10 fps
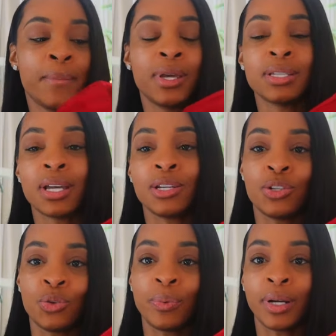because I
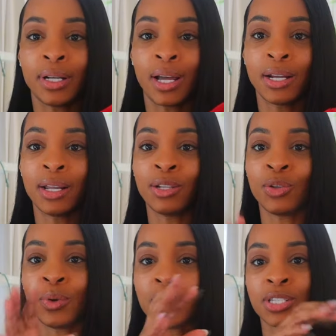do plan on
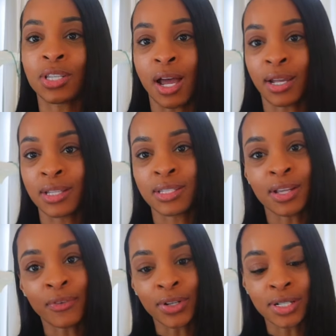doing stocking
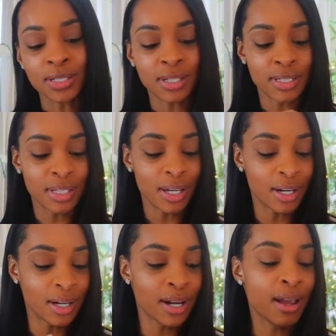stuffers this
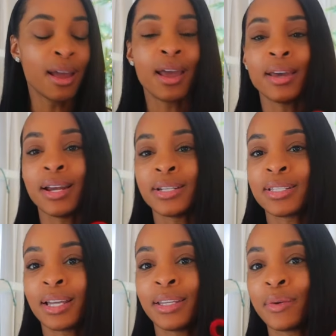year, and I
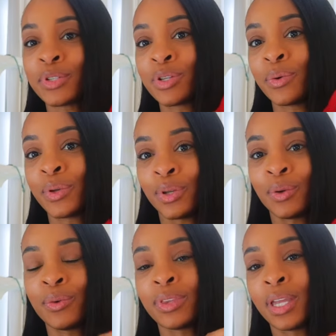just thought they were so
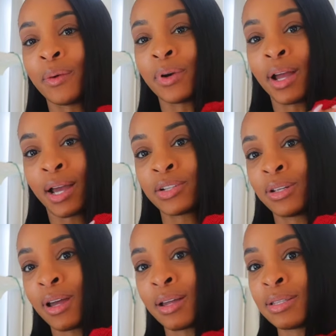cute. They were
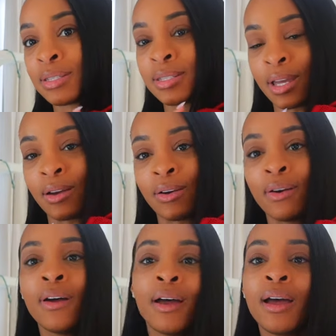actually on
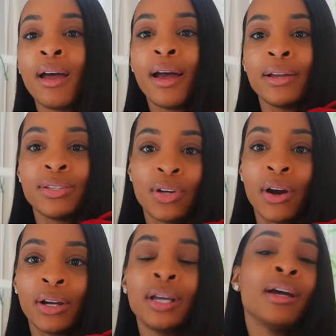sale at
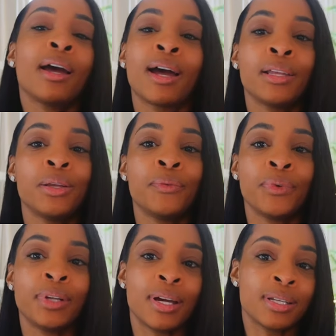Target. I got them
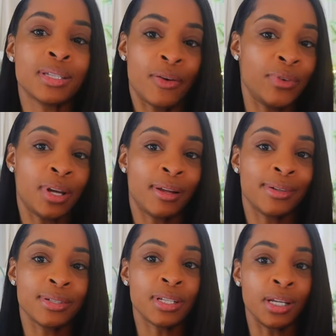for like seven
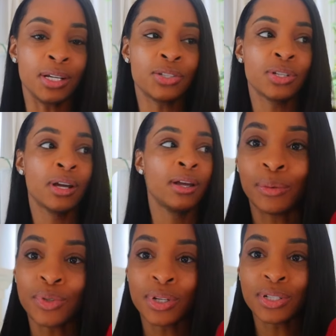dollars each, so
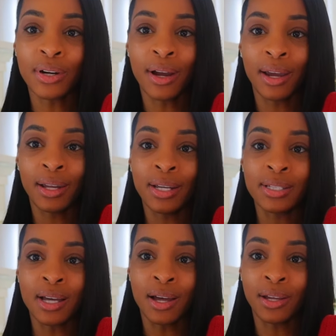I'm just gonna start hanging
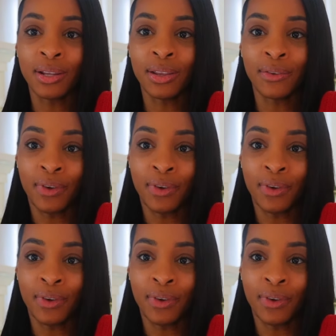these on the